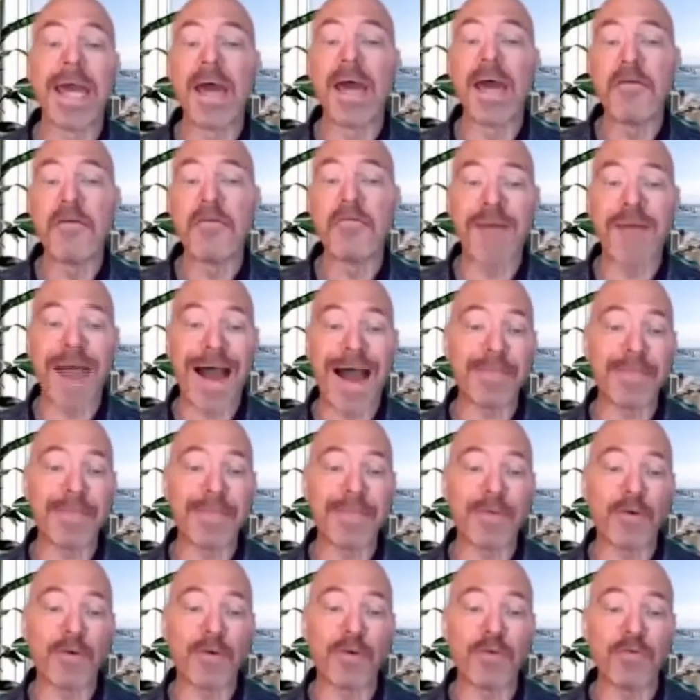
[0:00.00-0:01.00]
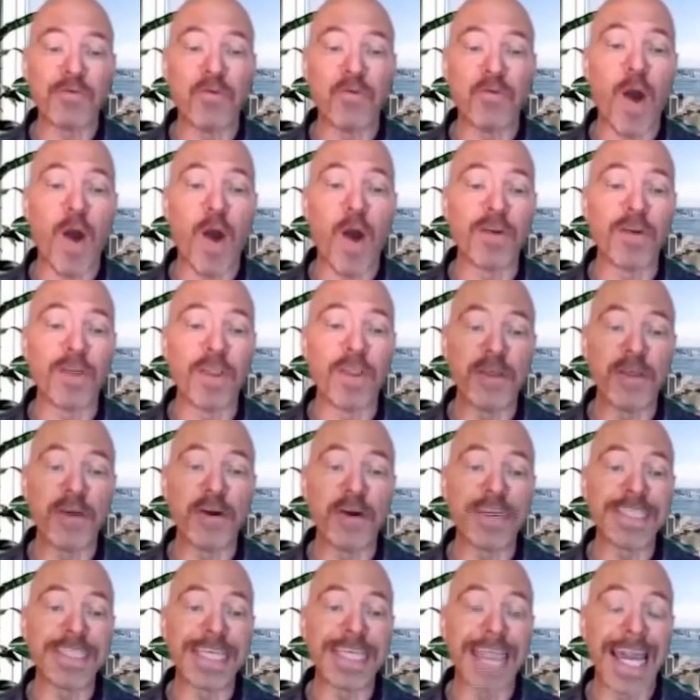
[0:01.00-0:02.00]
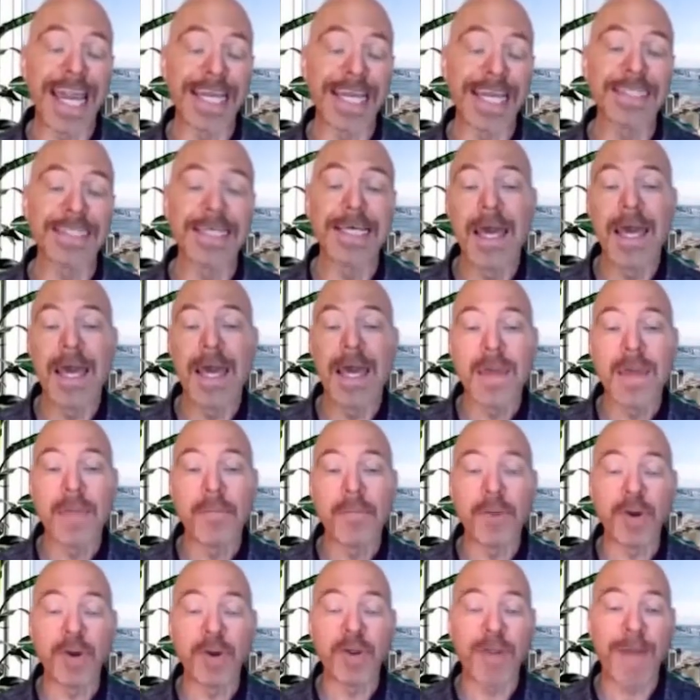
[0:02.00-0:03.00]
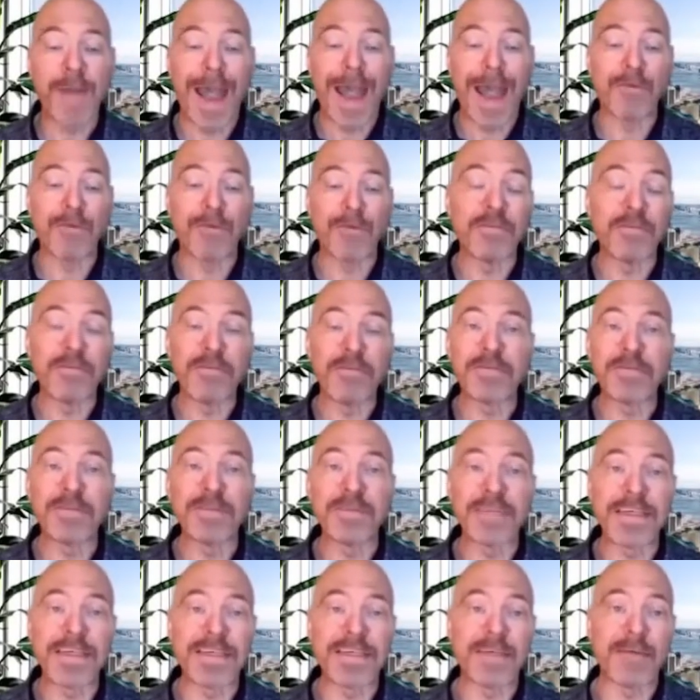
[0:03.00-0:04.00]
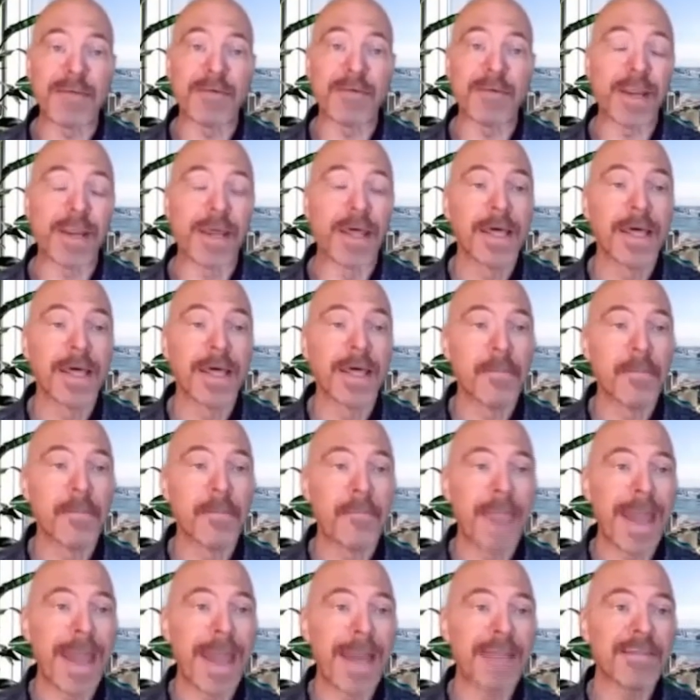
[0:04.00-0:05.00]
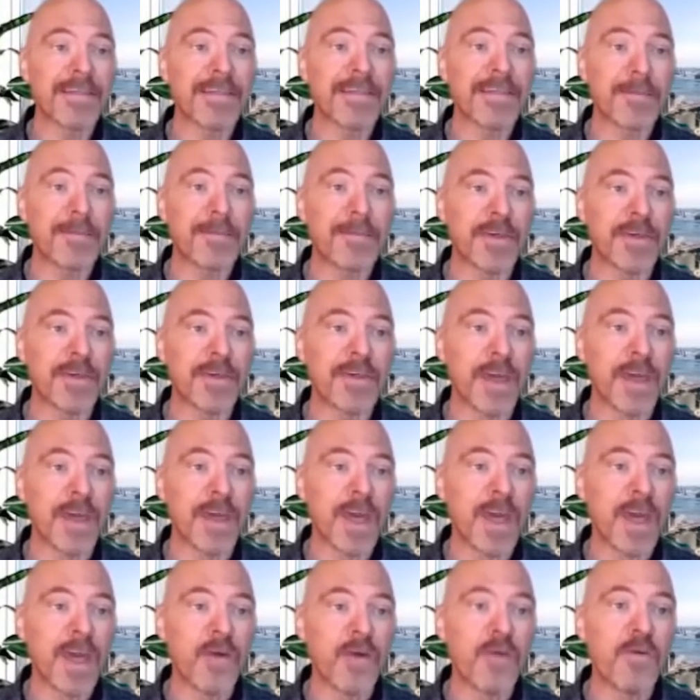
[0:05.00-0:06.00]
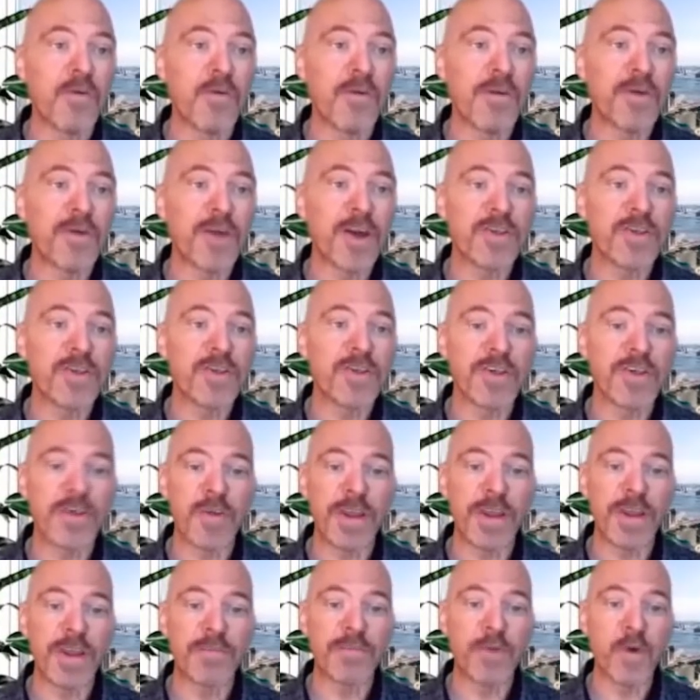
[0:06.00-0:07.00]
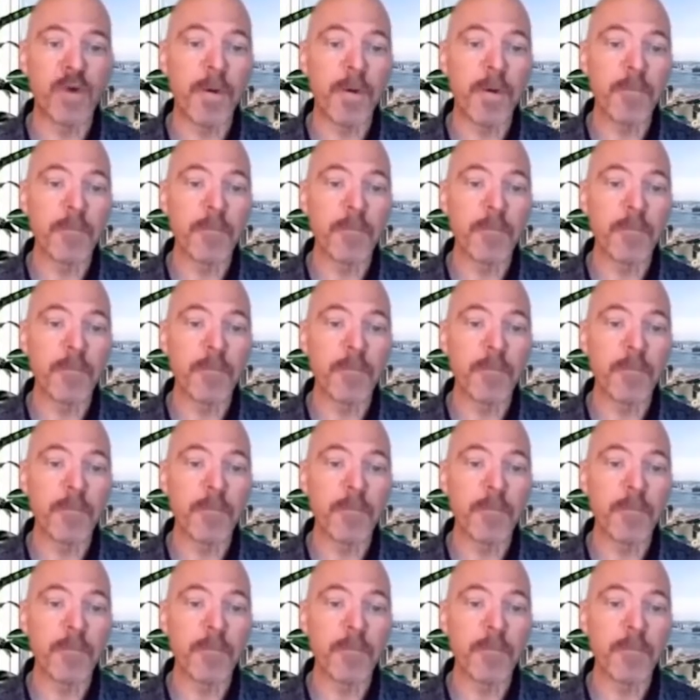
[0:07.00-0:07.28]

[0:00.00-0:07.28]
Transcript: 5,438 British pounds and 57 pence. Let me just refresh the screen for you.